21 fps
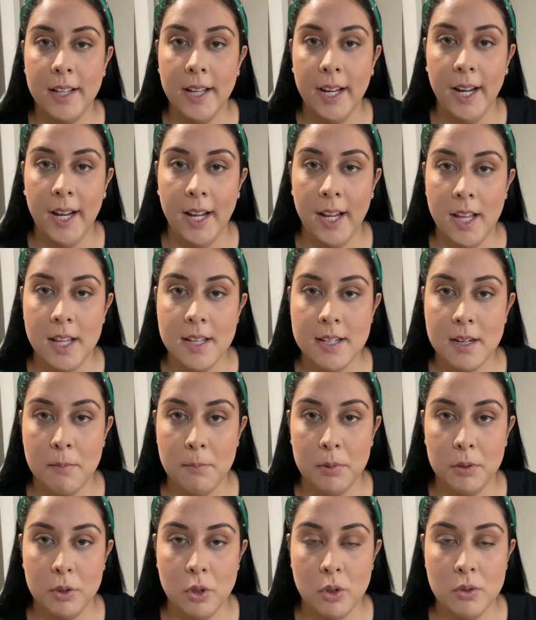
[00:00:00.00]
link it down
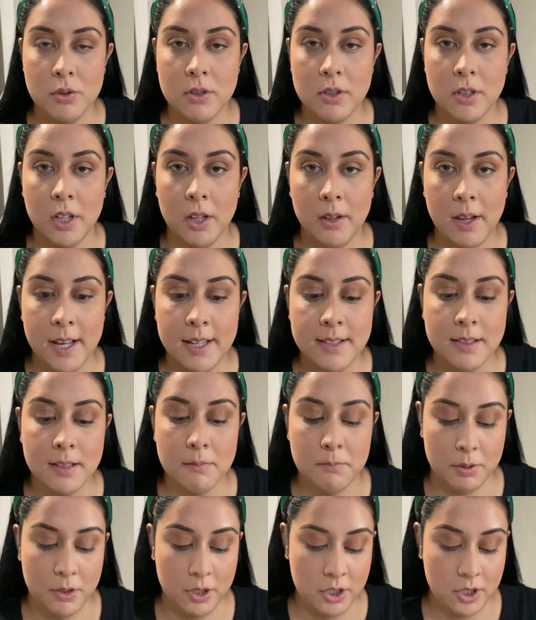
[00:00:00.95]
below so that you guys can
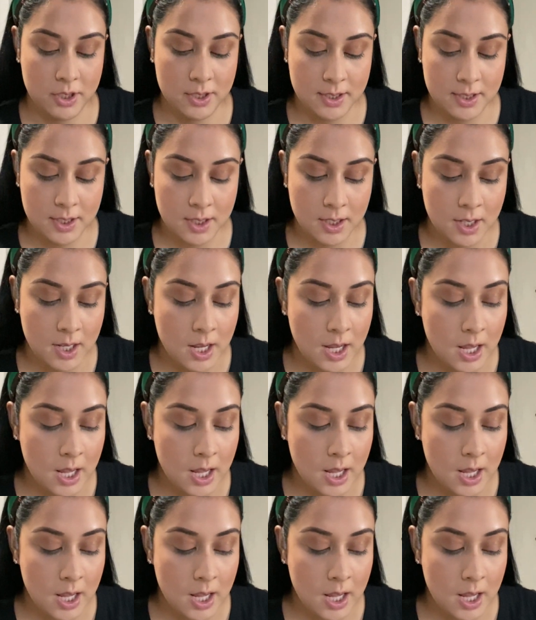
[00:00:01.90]
purchase it.